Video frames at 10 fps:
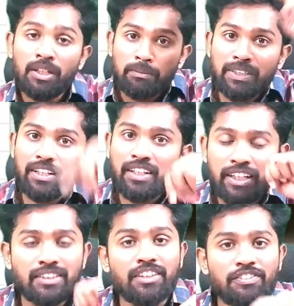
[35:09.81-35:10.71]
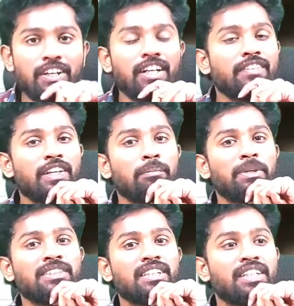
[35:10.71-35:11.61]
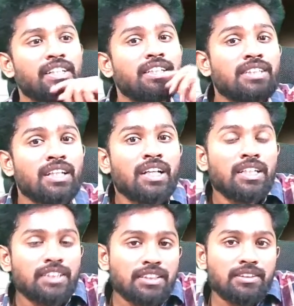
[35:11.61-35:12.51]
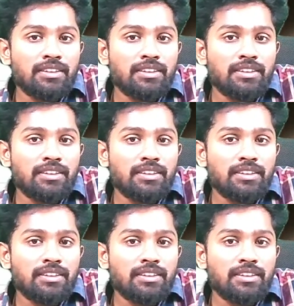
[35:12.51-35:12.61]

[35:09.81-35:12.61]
But the reason for levying BCD is just